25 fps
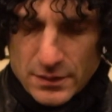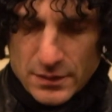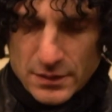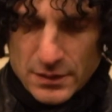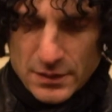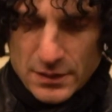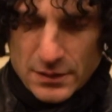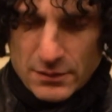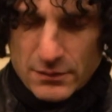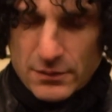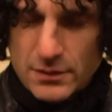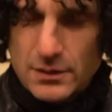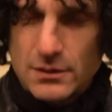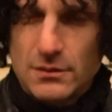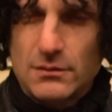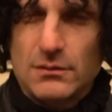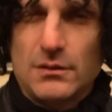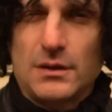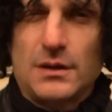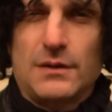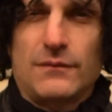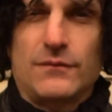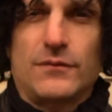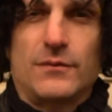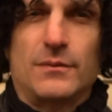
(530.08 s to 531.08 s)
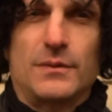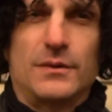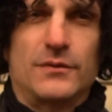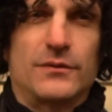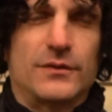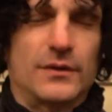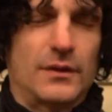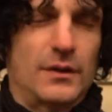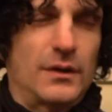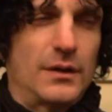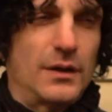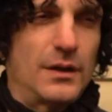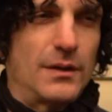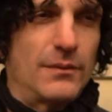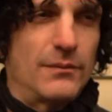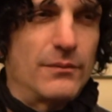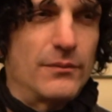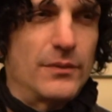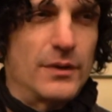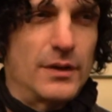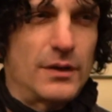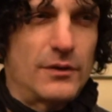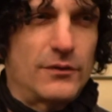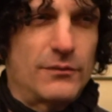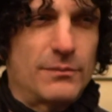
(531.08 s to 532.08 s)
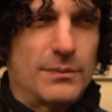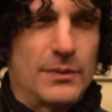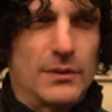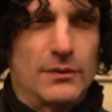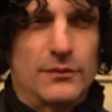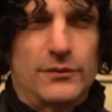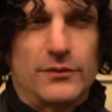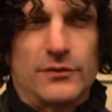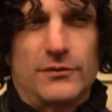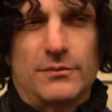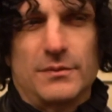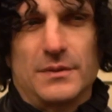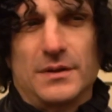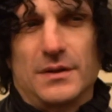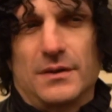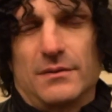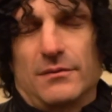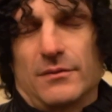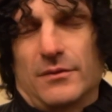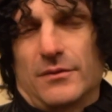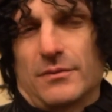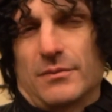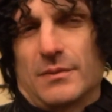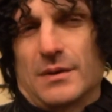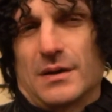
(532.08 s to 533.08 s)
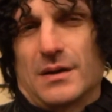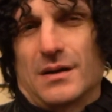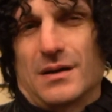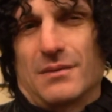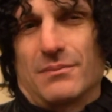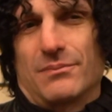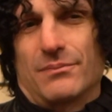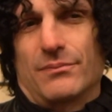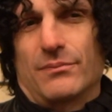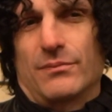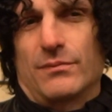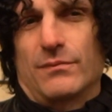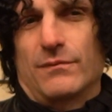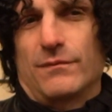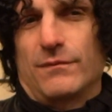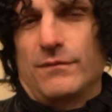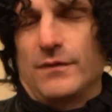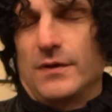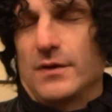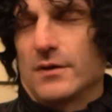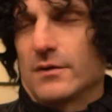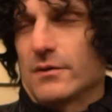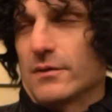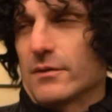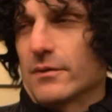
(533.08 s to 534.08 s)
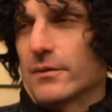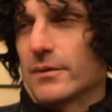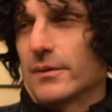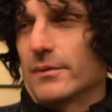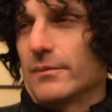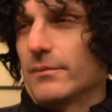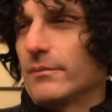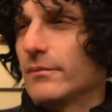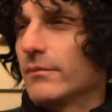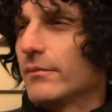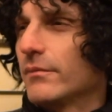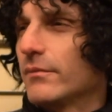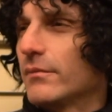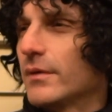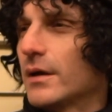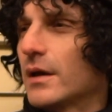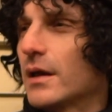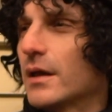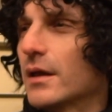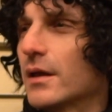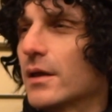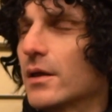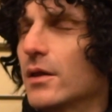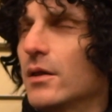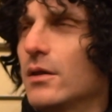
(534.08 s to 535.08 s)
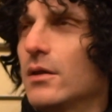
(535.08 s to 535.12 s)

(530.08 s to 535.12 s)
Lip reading: I don't know. It'd have to be something that exposes me with my fear and my,